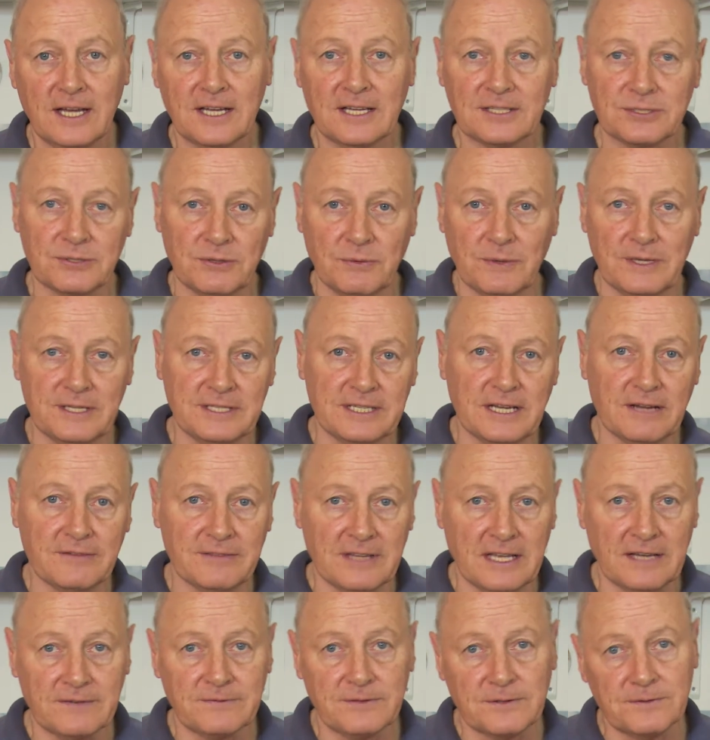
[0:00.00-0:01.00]
So I went down
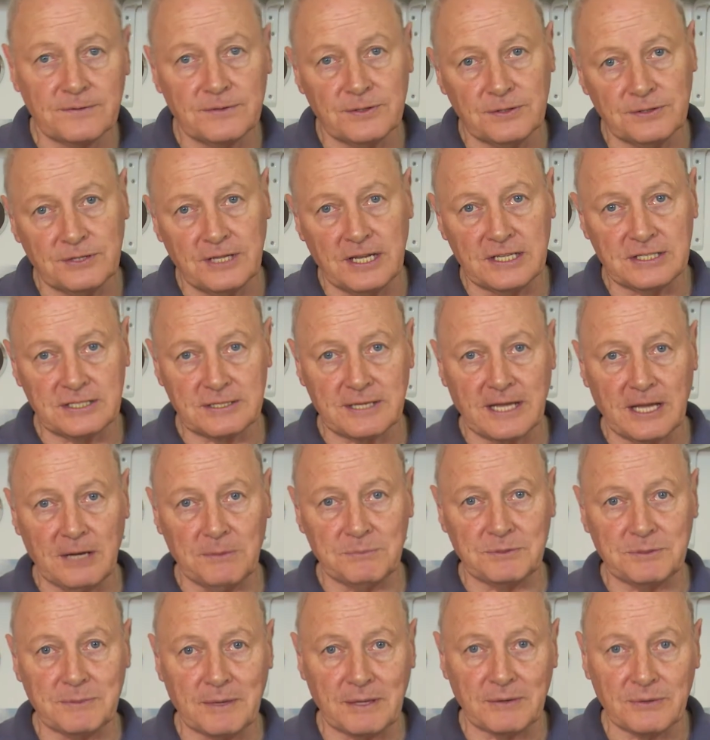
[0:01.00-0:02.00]
there for a few days and
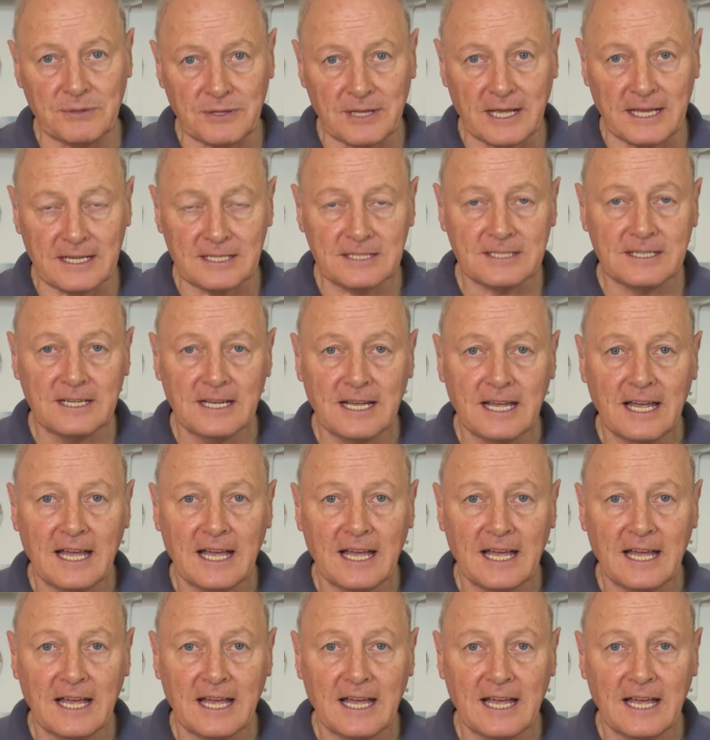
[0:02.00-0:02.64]
helped him out with that,